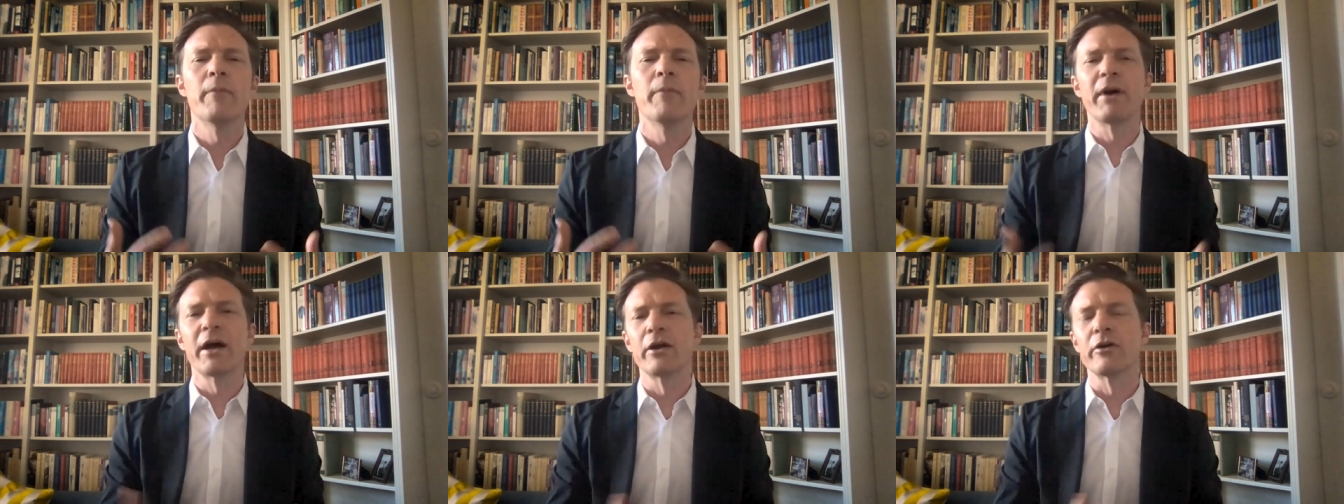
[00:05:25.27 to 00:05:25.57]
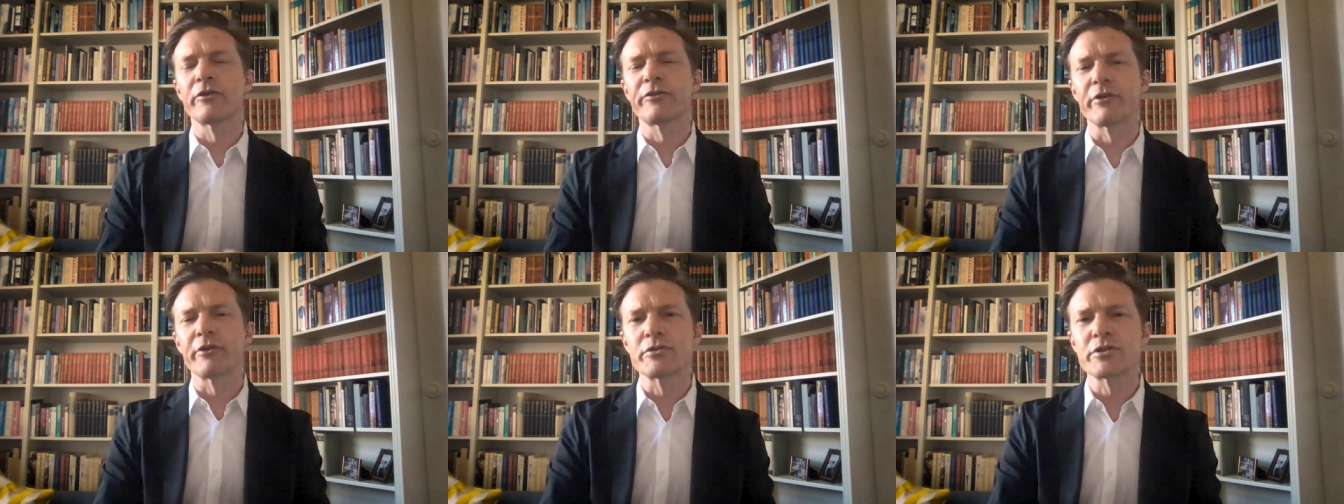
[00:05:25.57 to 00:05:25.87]
by
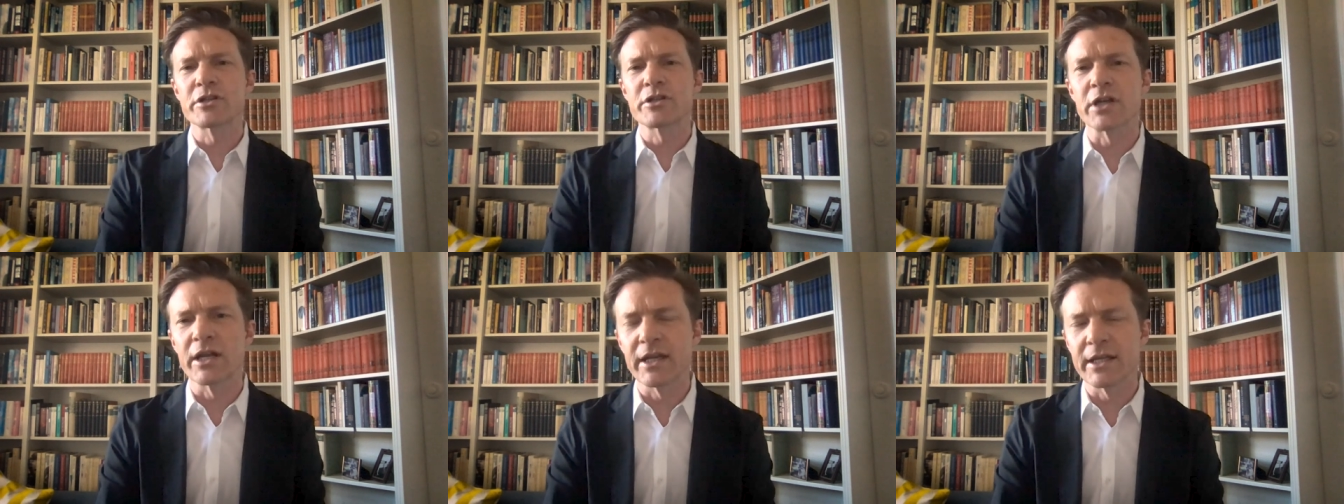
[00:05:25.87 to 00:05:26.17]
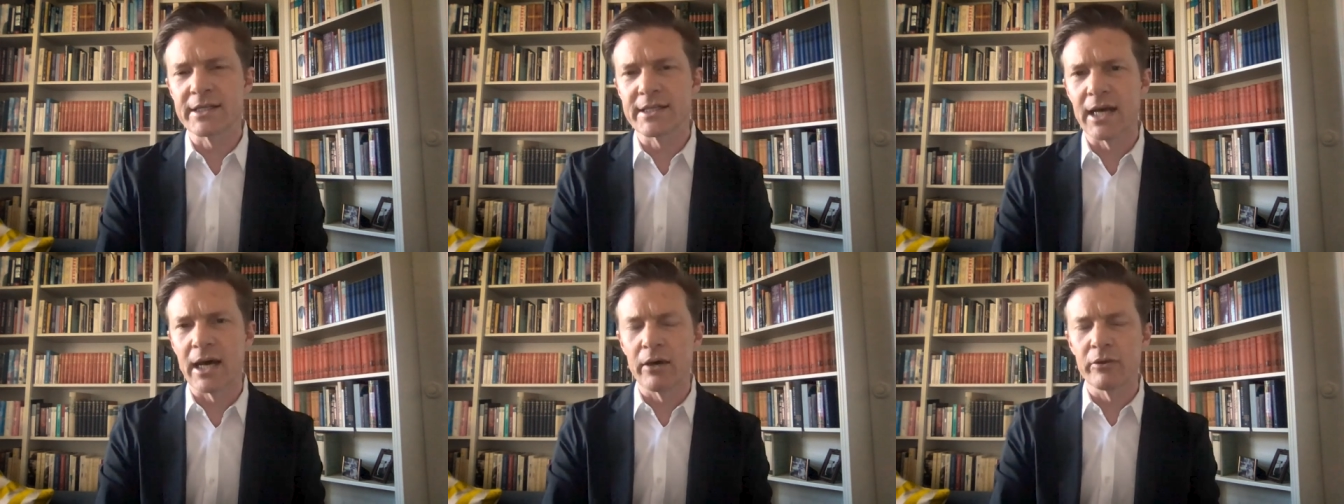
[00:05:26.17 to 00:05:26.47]
also
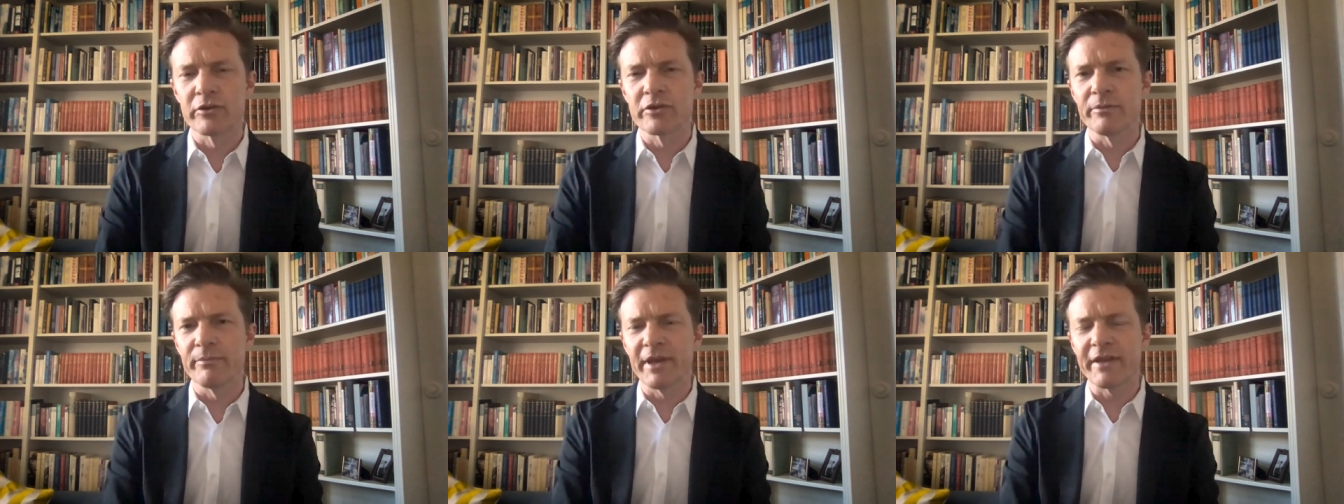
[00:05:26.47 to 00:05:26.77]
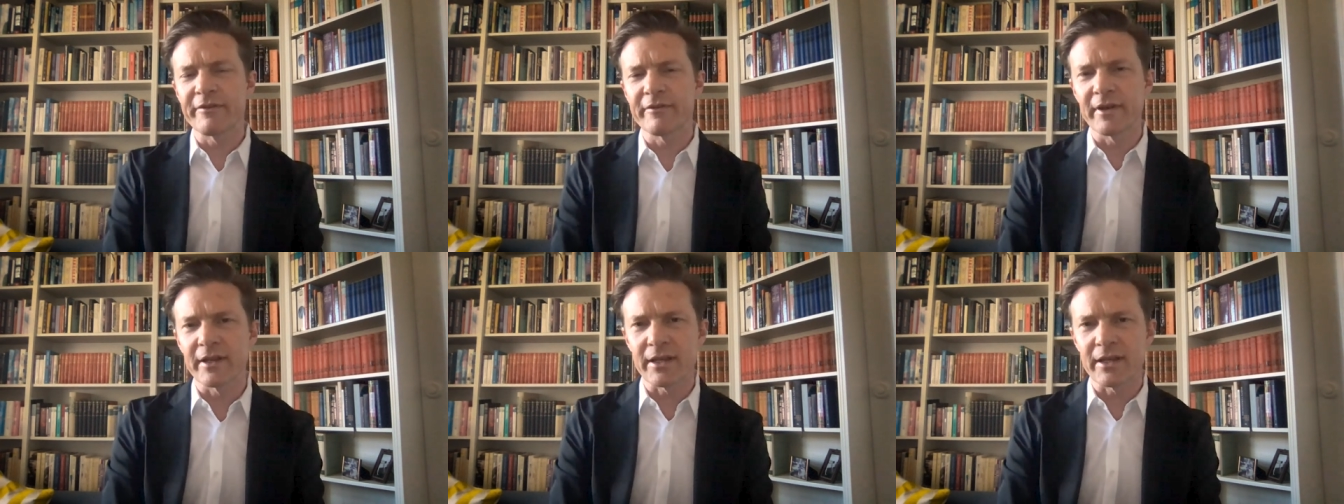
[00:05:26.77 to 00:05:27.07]
shutting down
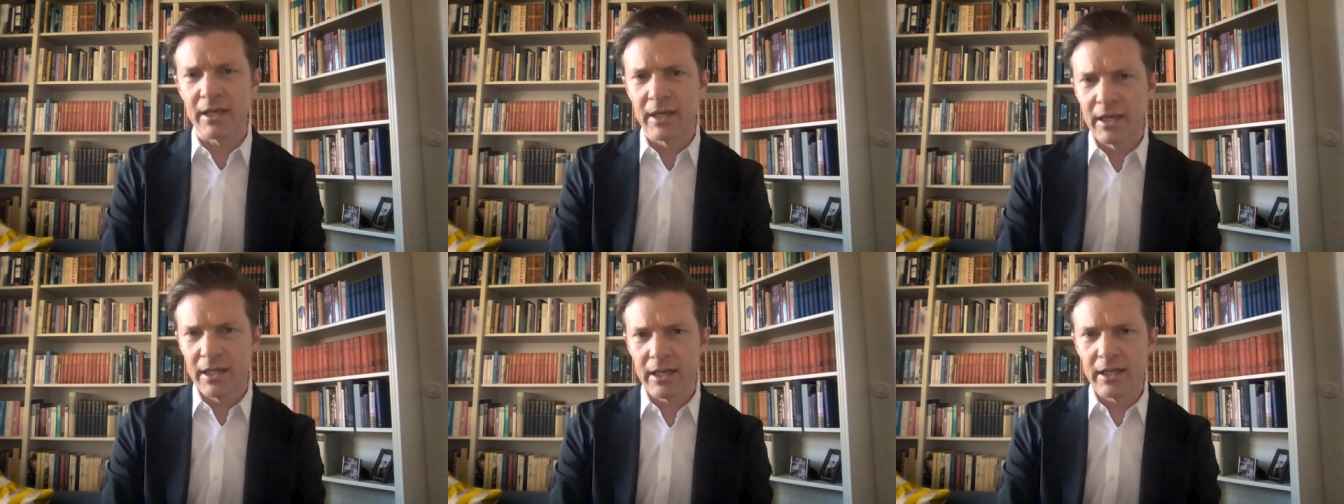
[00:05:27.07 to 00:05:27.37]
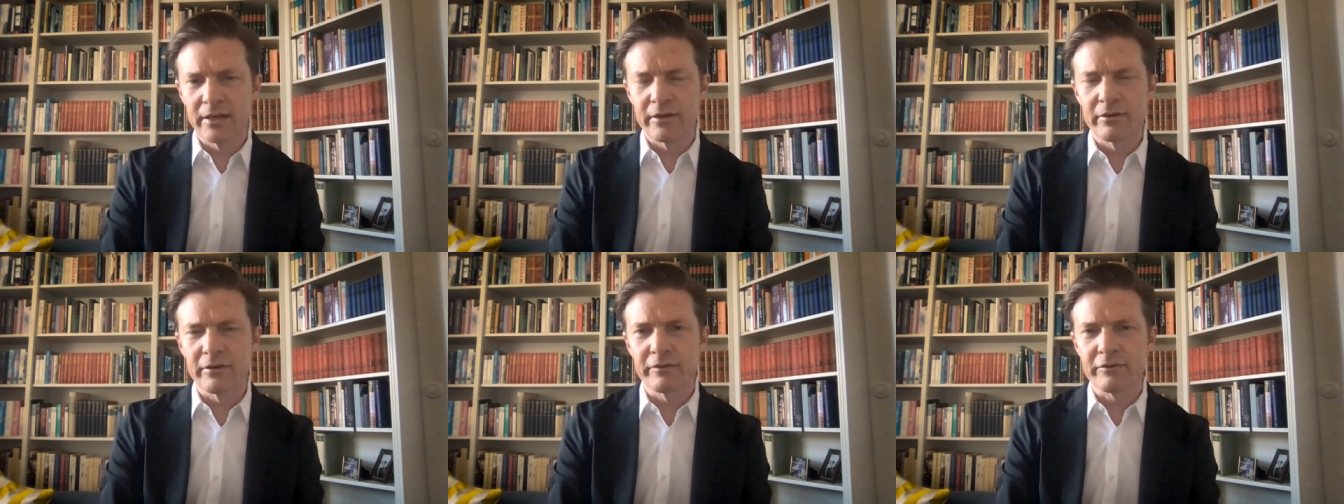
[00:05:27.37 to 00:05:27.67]
domestic
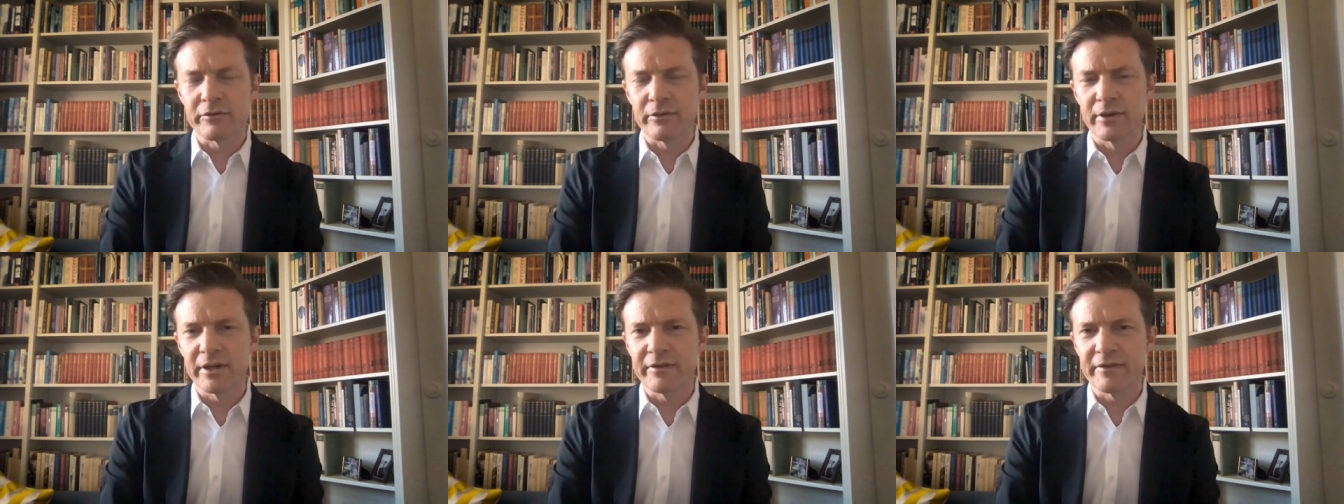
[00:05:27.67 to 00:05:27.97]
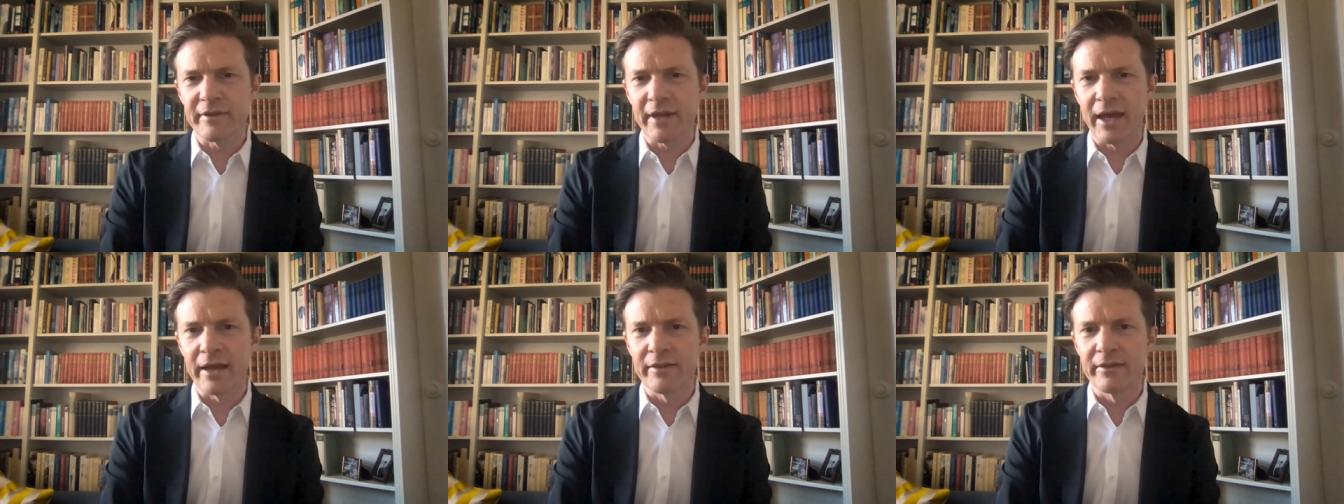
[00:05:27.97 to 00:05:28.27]

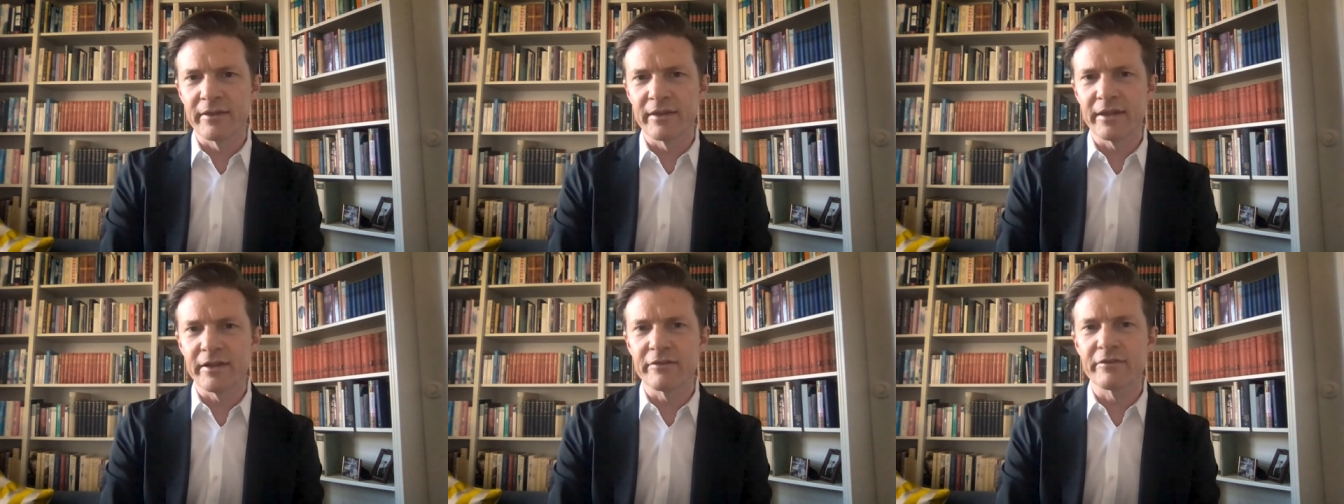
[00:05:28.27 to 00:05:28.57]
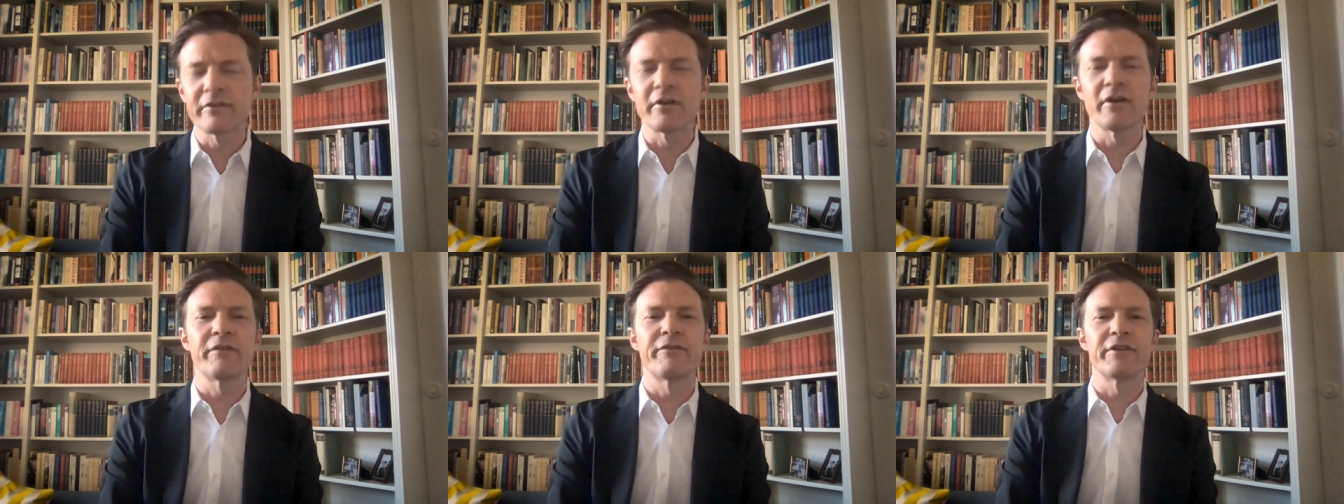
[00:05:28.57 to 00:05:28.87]
industries and the
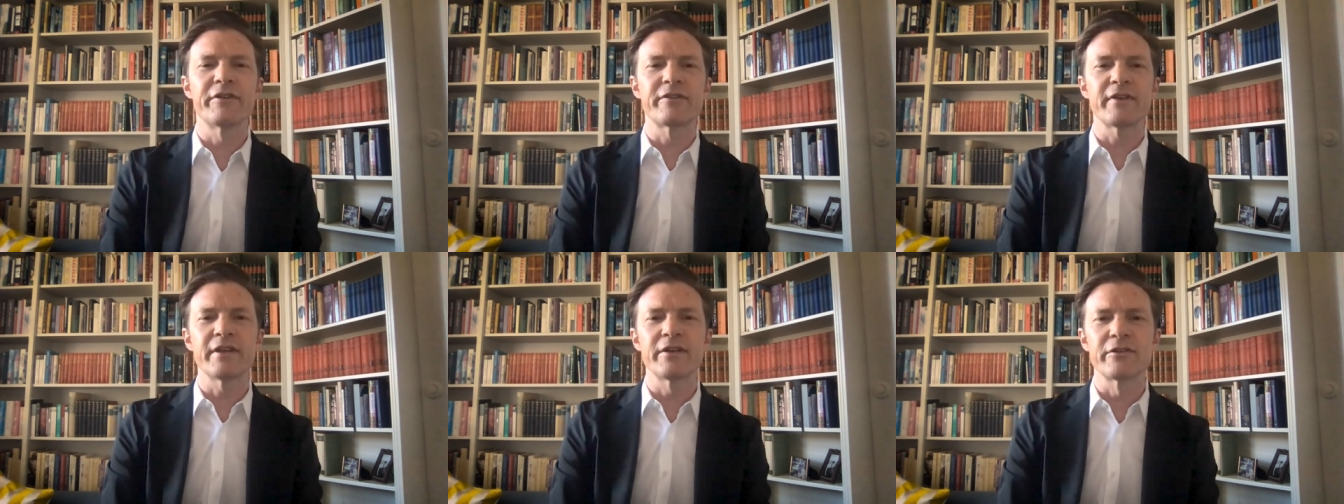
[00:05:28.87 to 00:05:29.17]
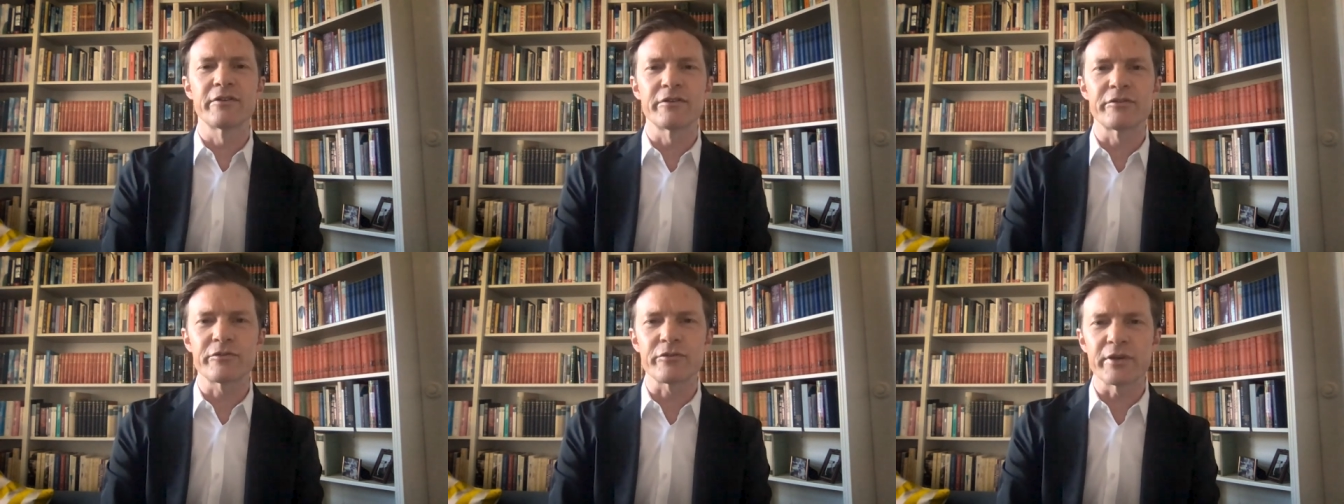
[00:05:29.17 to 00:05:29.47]
service
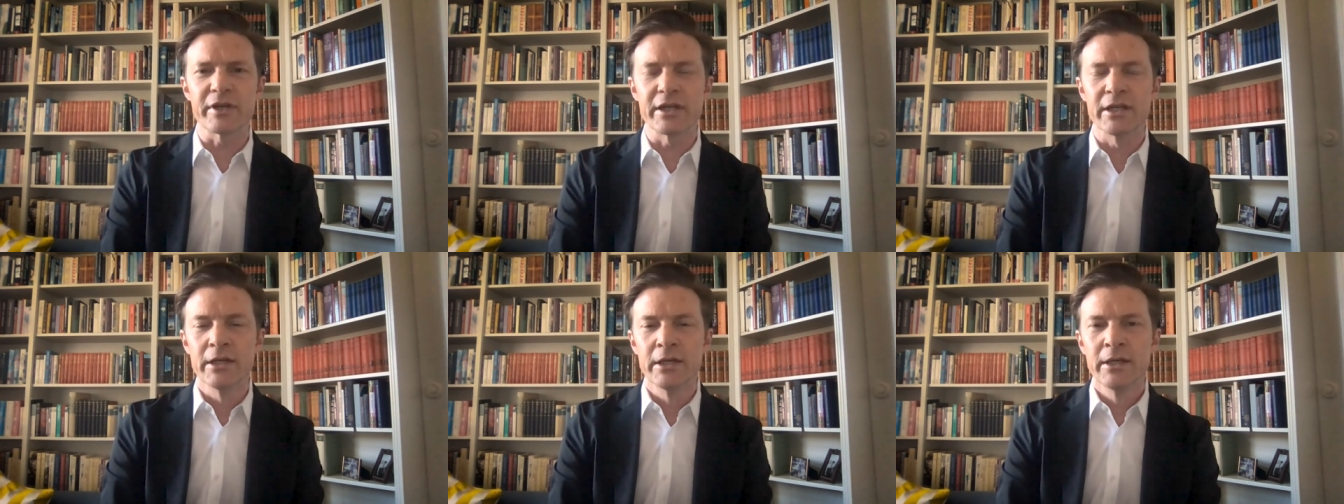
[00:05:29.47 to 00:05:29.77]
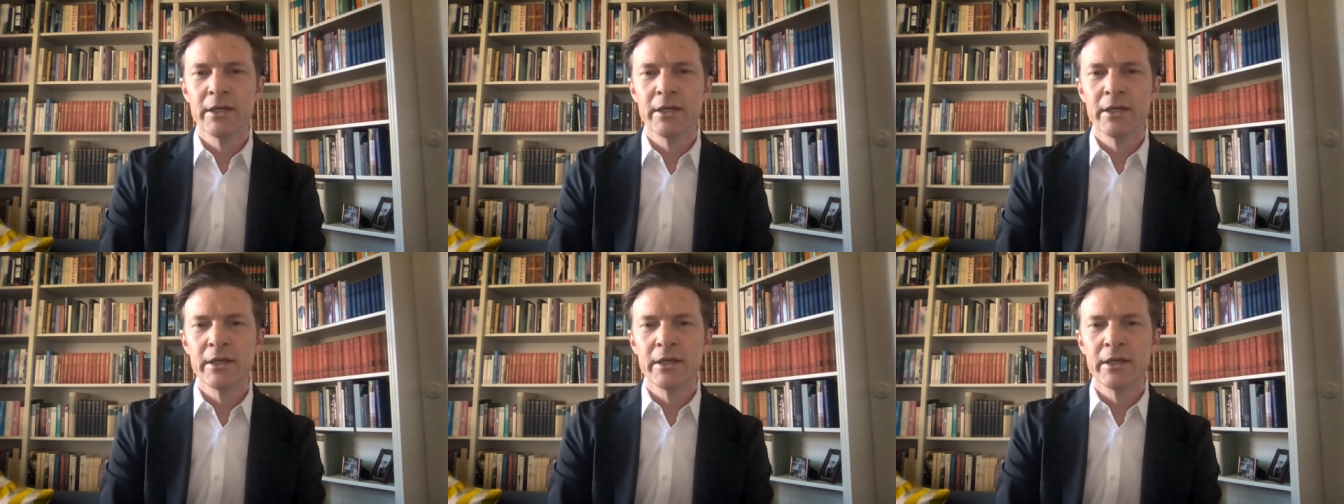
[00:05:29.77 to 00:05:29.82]
industry.